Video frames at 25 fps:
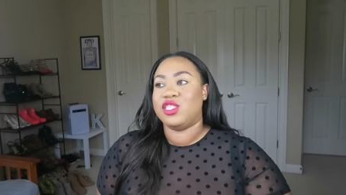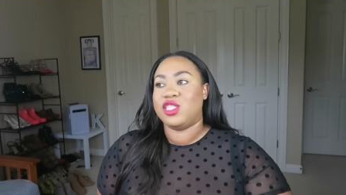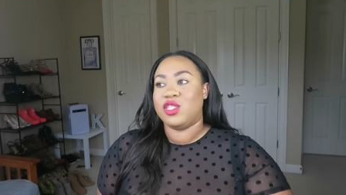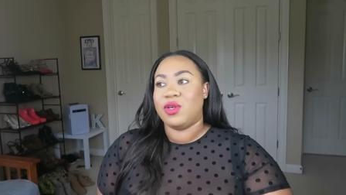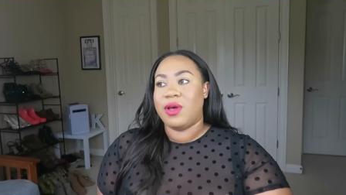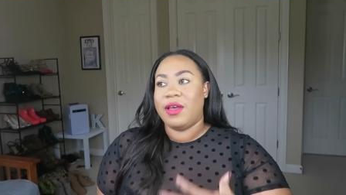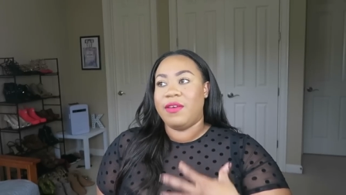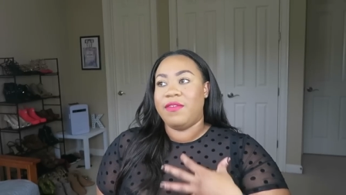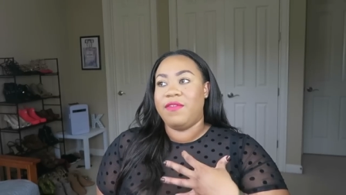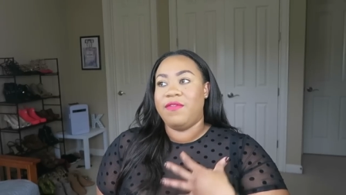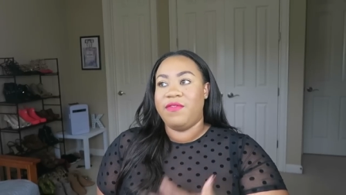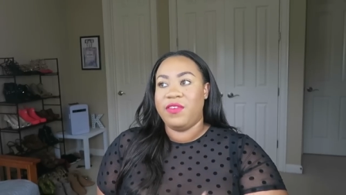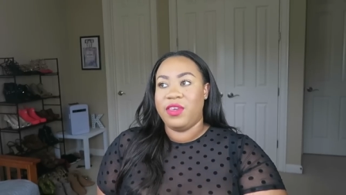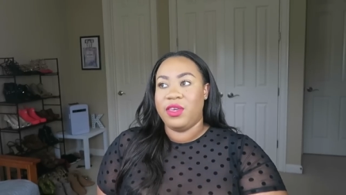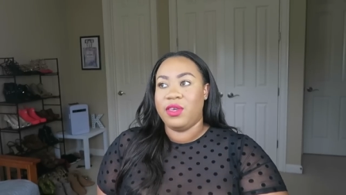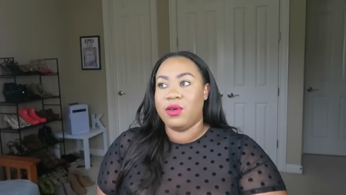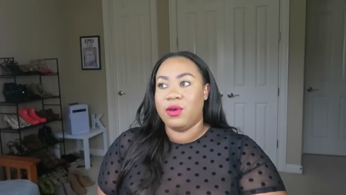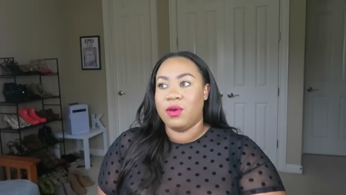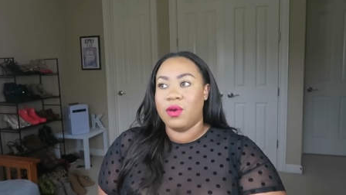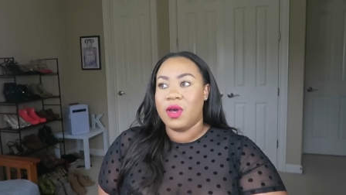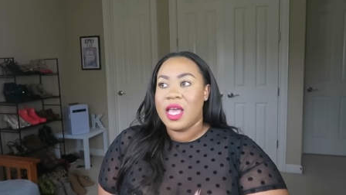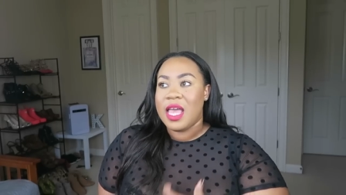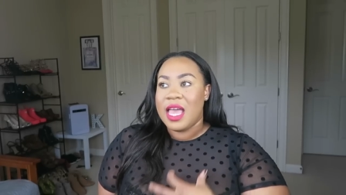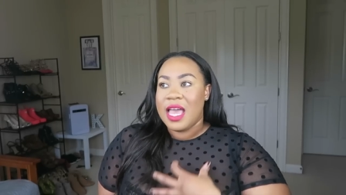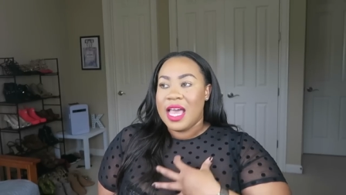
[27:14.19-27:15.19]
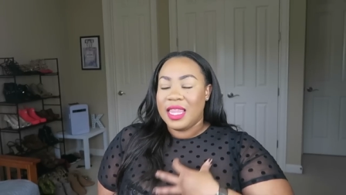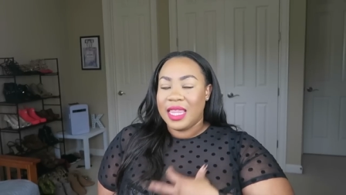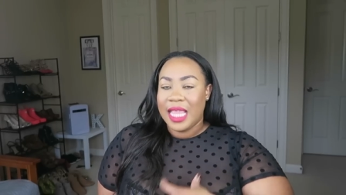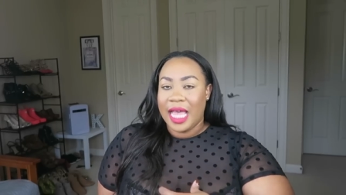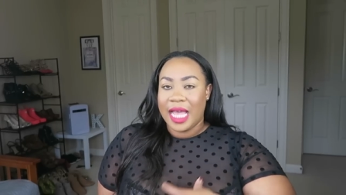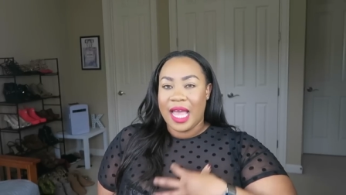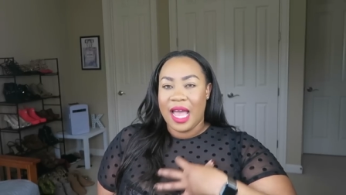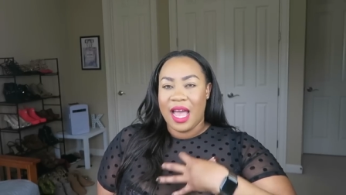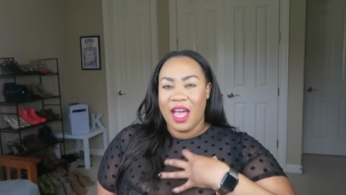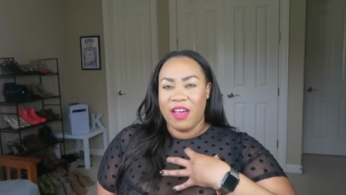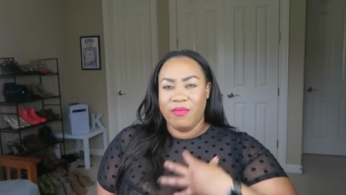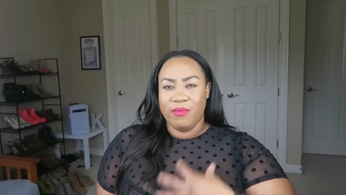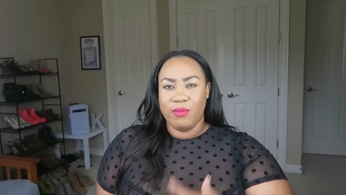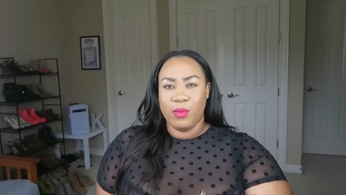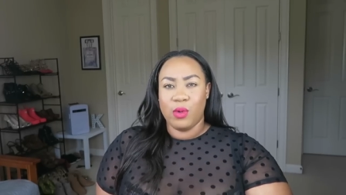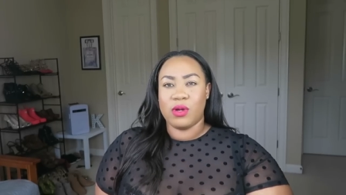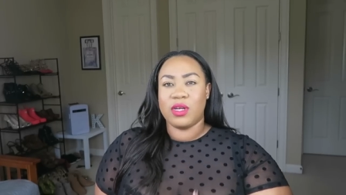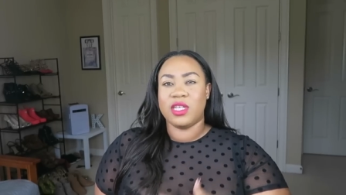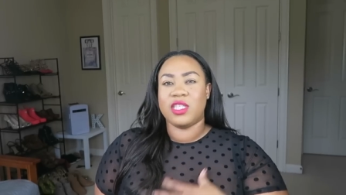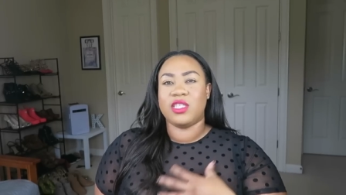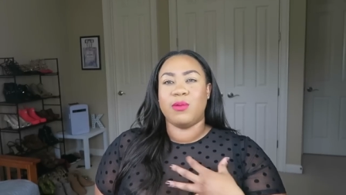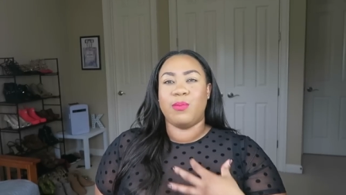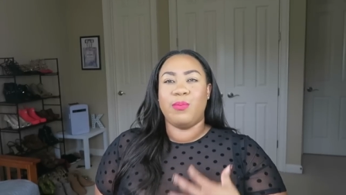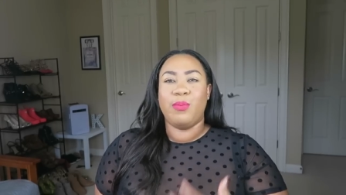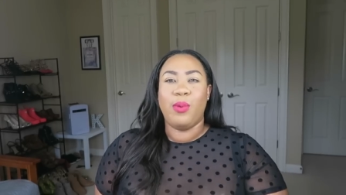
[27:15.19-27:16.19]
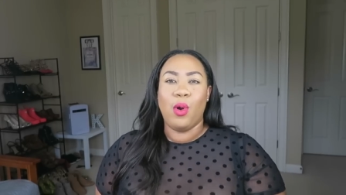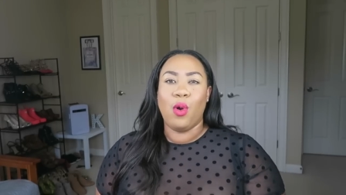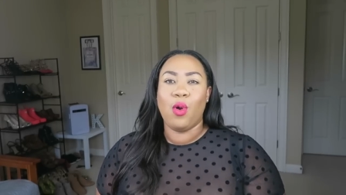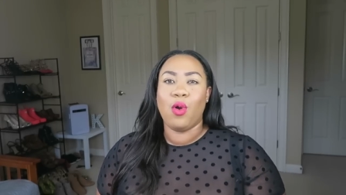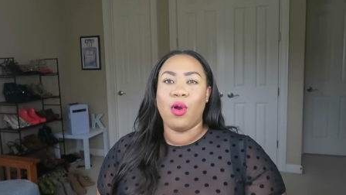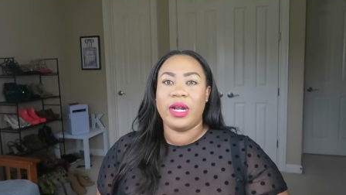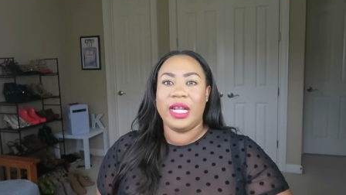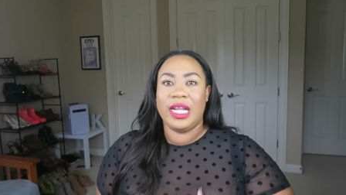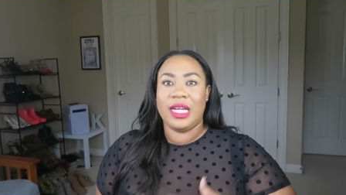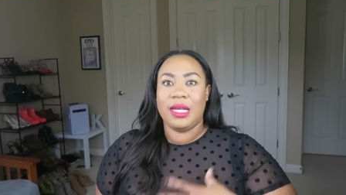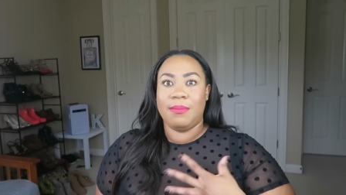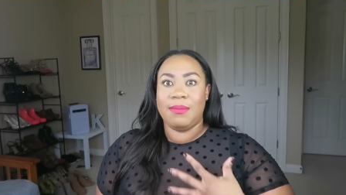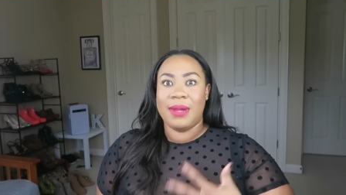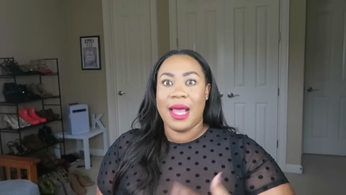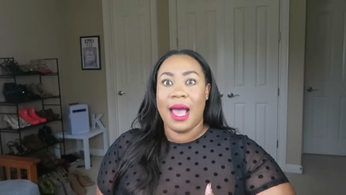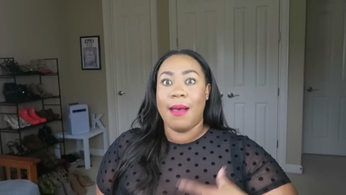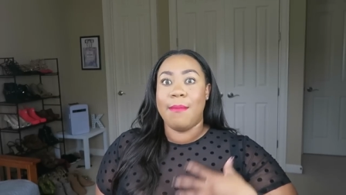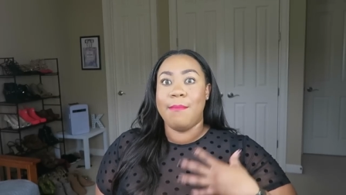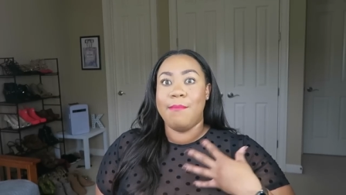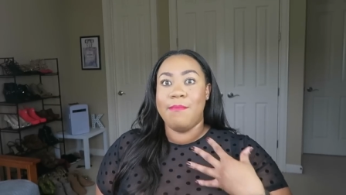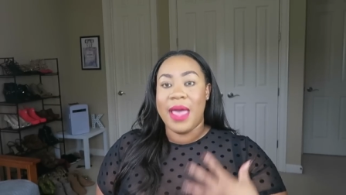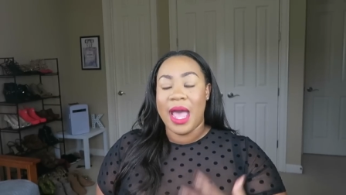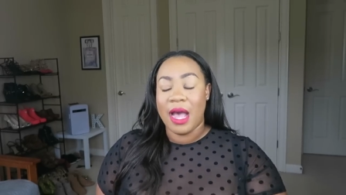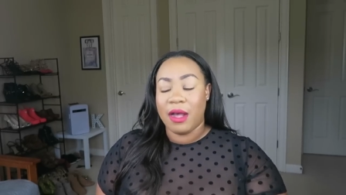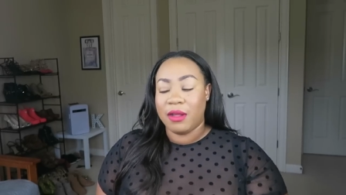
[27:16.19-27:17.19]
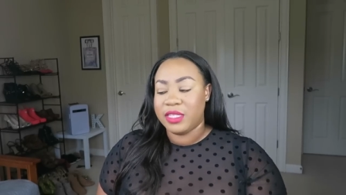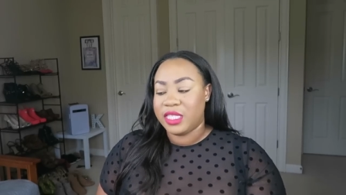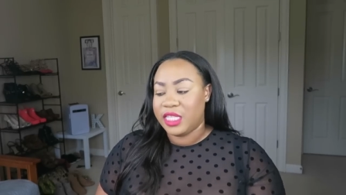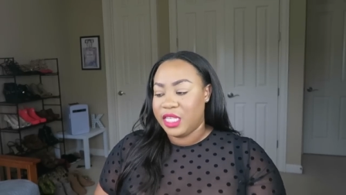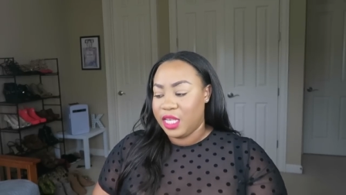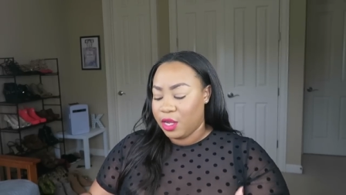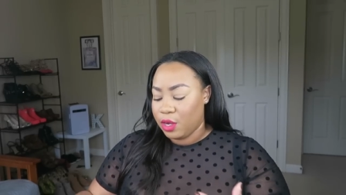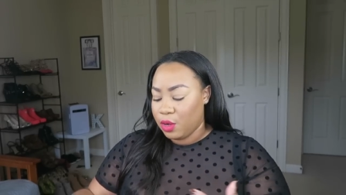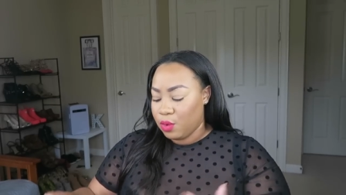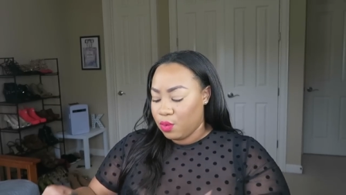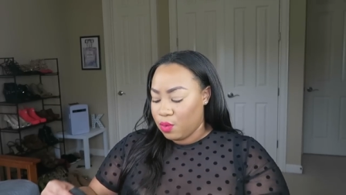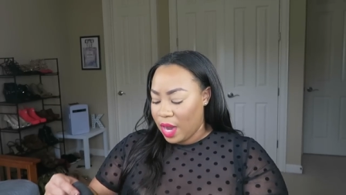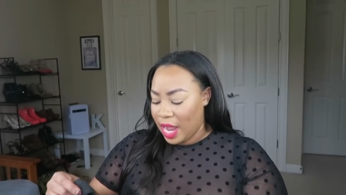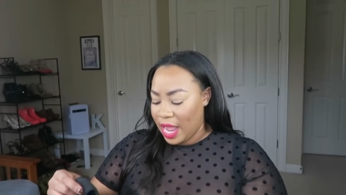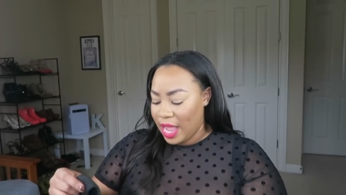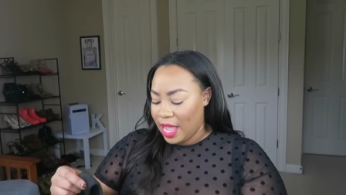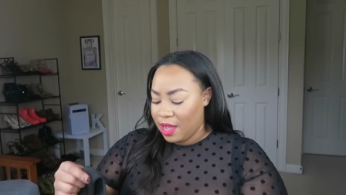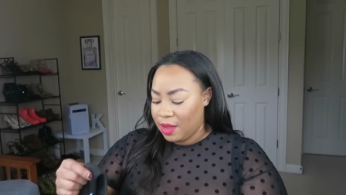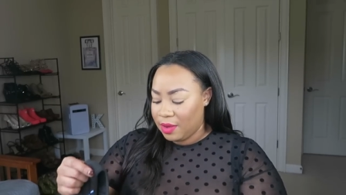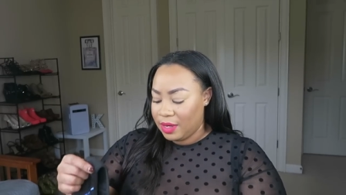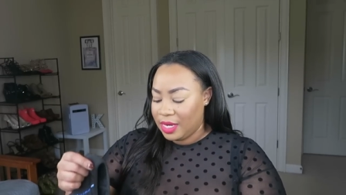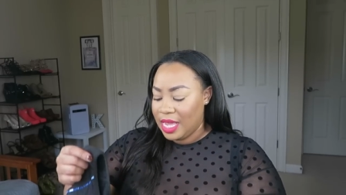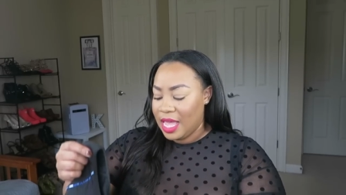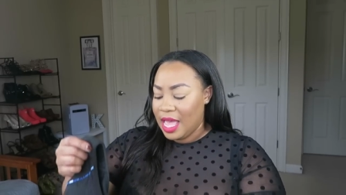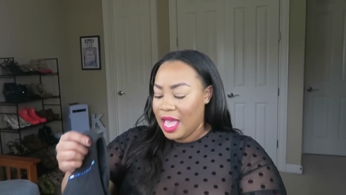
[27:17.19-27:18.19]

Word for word: so I feel like I have more support and I'm not bouncing around.